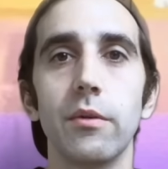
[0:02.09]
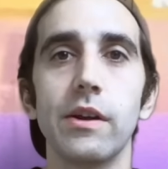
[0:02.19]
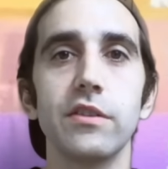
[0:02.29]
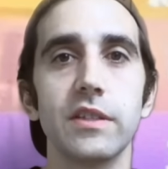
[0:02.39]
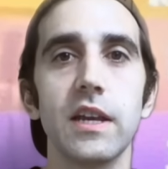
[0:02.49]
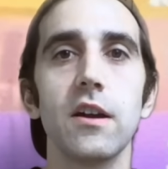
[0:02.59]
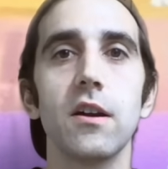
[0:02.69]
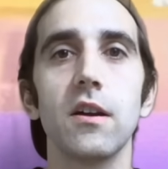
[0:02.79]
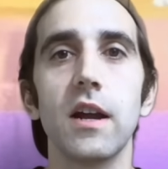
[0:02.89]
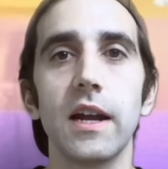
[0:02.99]
and when I was
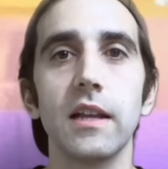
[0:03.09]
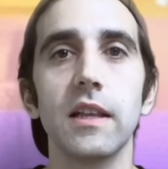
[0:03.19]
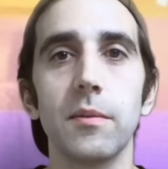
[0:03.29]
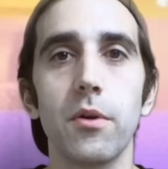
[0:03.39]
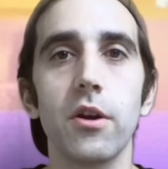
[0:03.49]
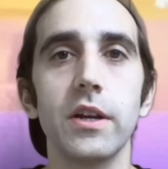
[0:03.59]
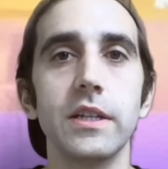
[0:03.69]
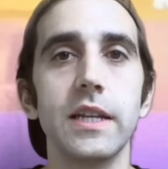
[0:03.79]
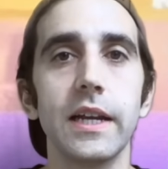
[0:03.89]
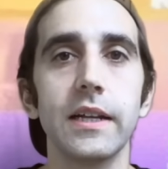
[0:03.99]
there, I got a lot of
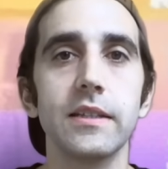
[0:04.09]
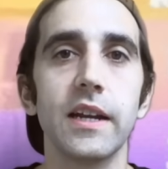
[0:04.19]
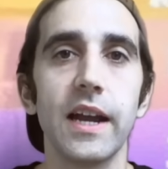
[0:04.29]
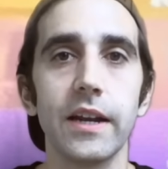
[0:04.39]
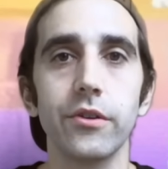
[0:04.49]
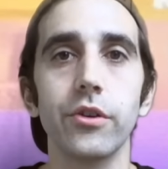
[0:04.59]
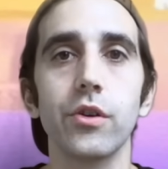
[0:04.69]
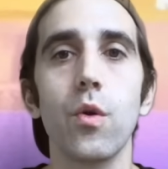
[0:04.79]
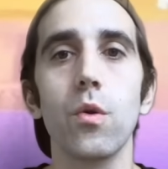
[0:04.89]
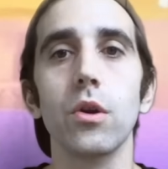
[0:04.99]
parking tickets and I had to go to
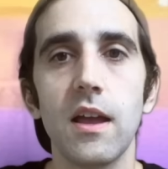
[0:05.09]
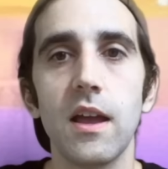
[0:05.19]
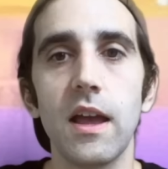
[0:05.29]
court.